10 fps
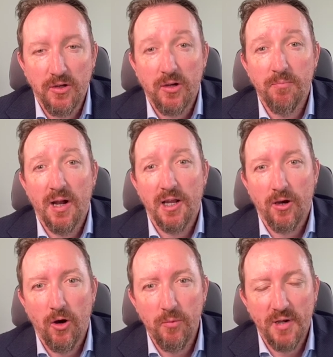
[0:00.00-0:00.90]
You can buy your
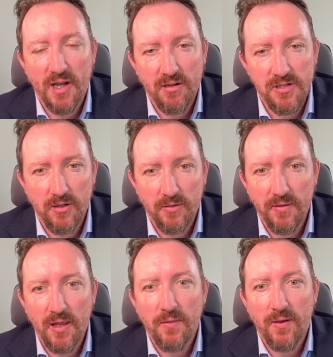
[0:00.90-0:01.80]
home in Arizona
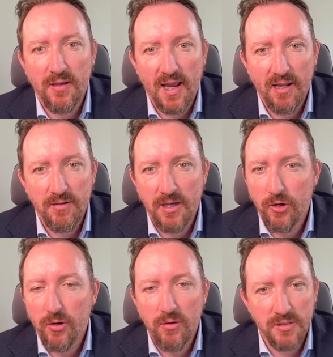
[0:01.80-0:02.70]
with nothing down and no
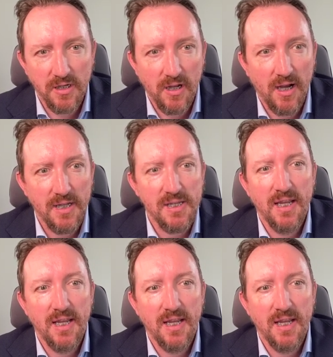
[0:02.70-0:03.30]
closing costs